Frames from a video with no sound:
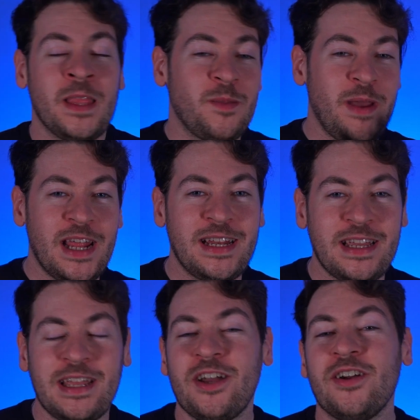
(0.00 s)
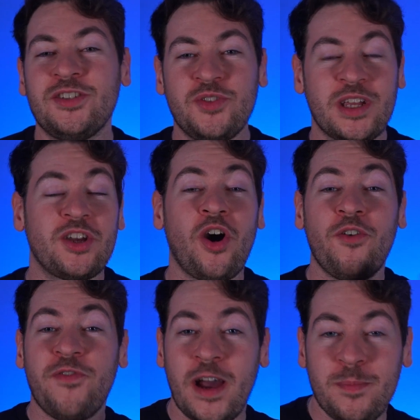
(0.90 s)
The main idea here is you can go
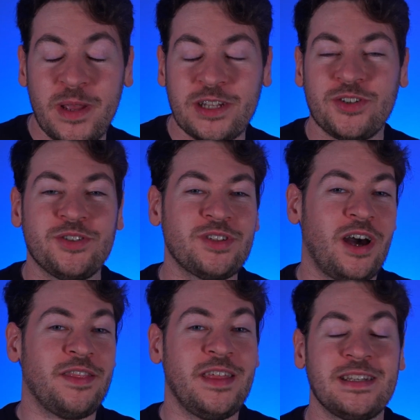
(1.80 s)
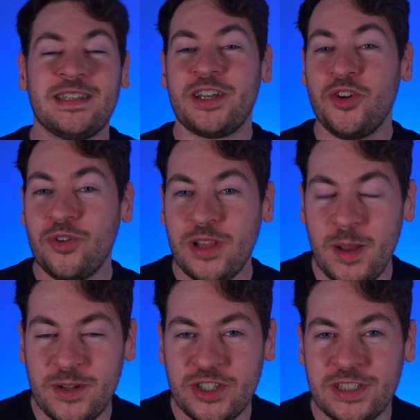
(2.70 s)
find pictures on things like Google
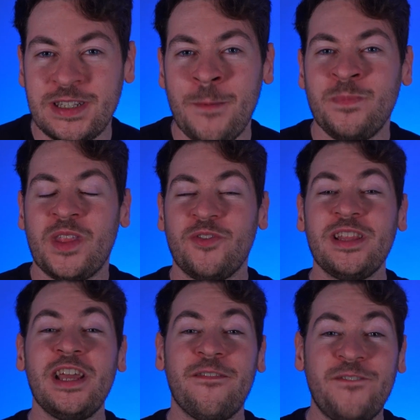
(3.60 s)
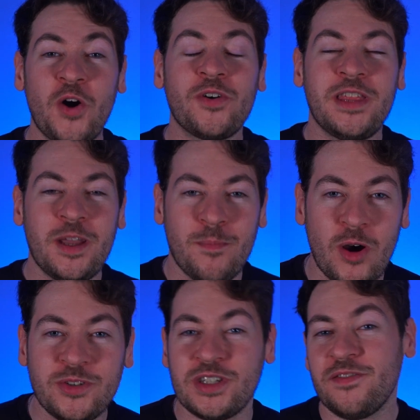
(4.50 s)
Images that really evoke the
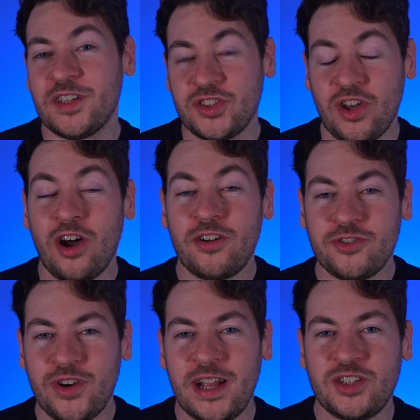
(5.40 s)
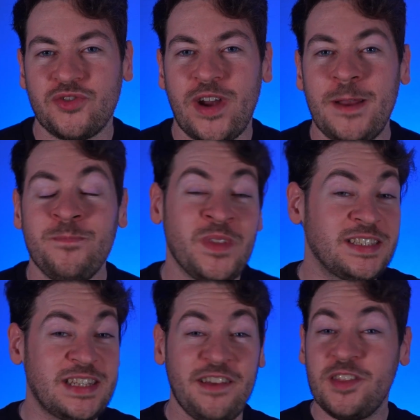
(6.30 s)
emotion of the song you're trying to write,
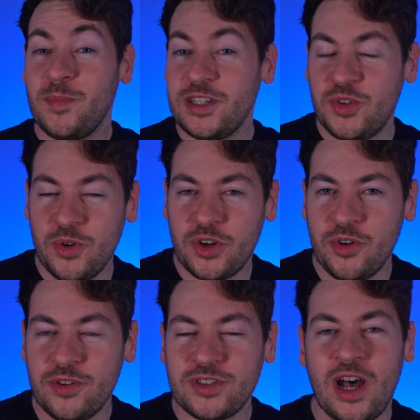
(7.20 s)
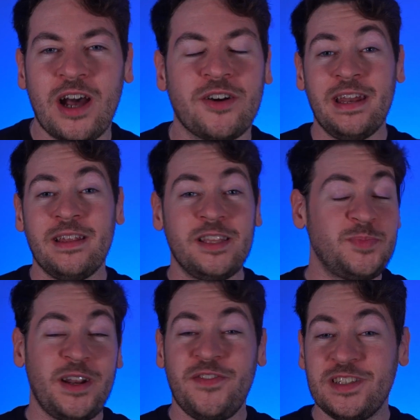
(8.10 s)
save them into a Google Doc, and this
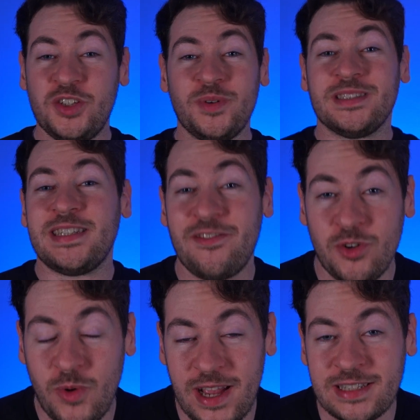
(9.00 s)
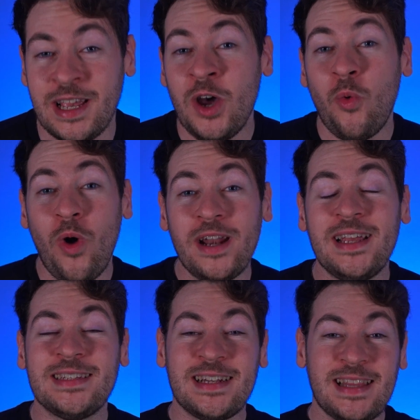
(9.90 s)
benefits you in several ways. One
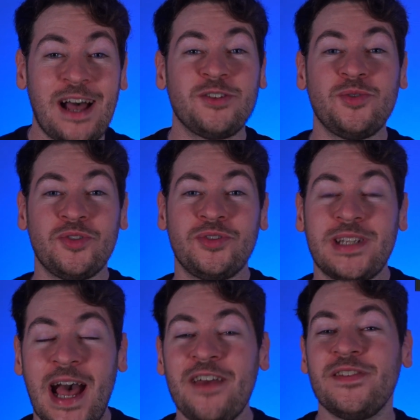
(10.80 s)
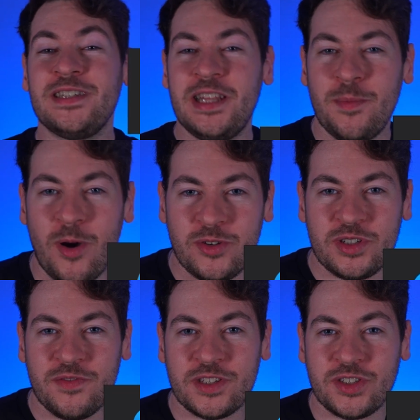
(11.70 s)
is it allows you to dive into the
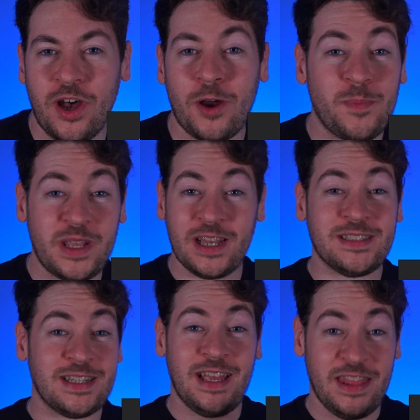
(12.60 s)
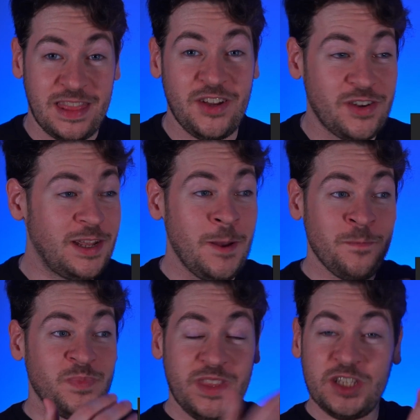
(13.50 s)
emotion of the song because, in theory,
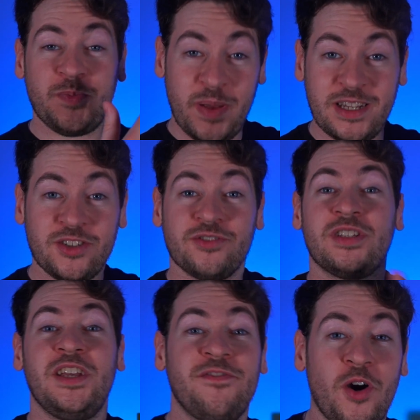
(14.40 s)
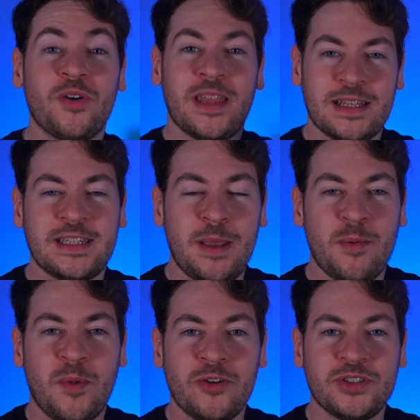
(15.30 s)
these pictures evoke that same
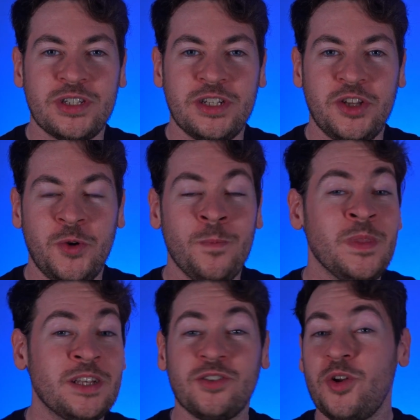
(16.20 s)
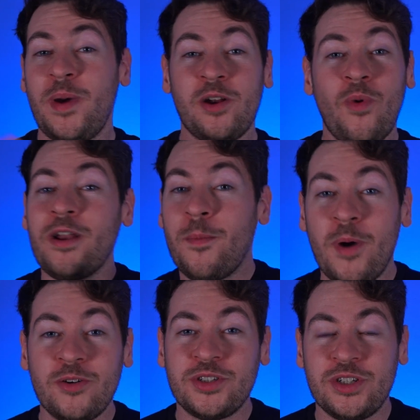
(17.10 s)
emotion in you. So no matter what
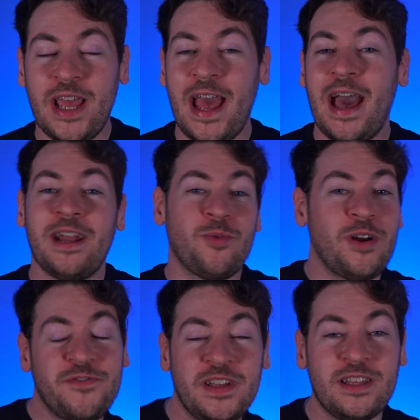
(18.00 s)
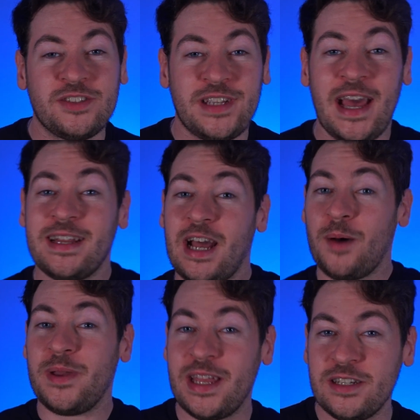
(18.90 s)
emotion you had or what feelings you had
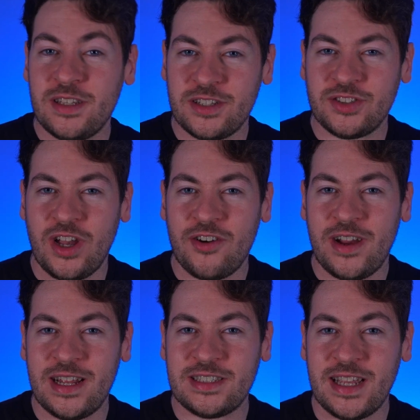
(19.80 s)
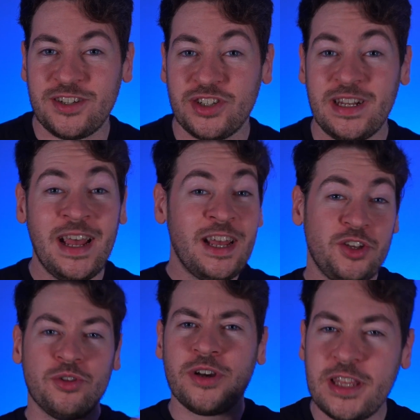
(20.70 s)
coming into the songwriting session,
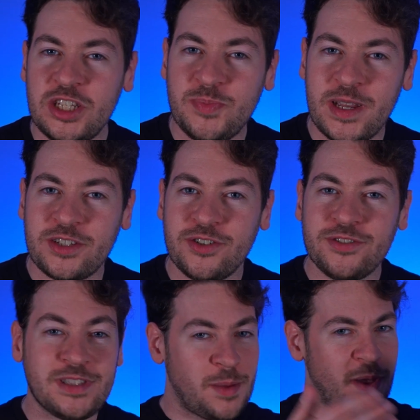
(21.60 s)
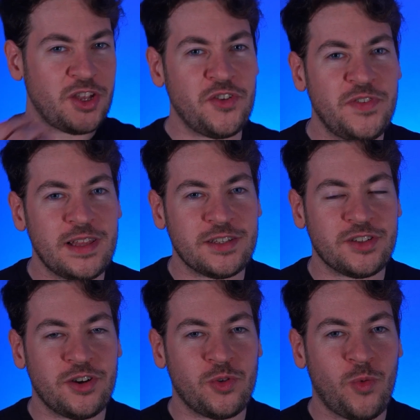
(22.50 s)
you look at these pictures, they make you feel a
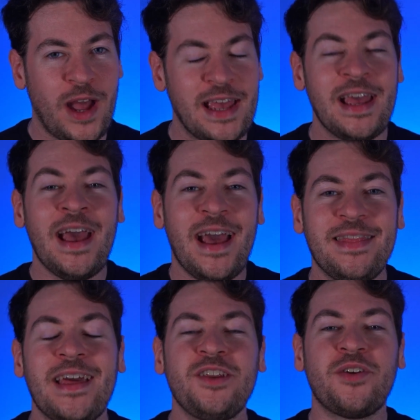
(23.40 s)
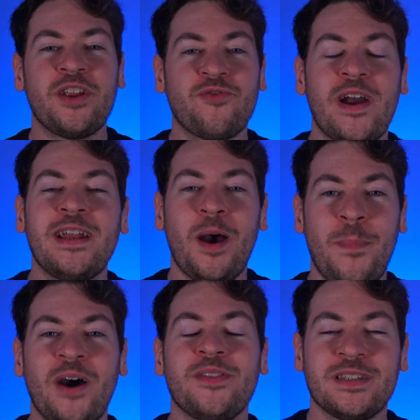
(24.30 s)
certain way, and then you can write
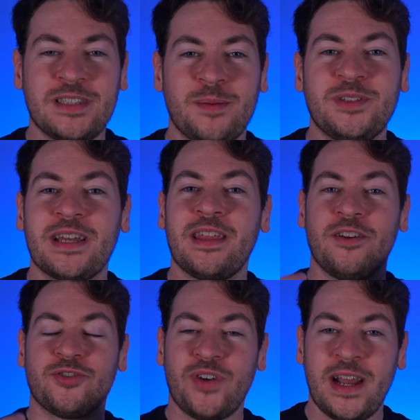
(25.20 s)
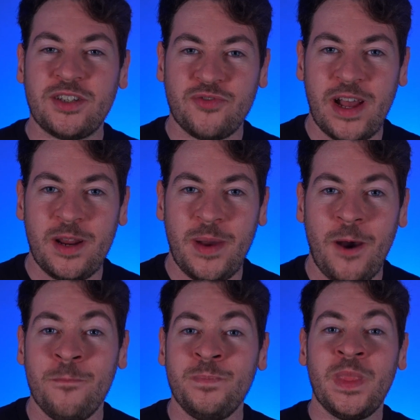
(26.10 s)
about the subject that you're trying to write about.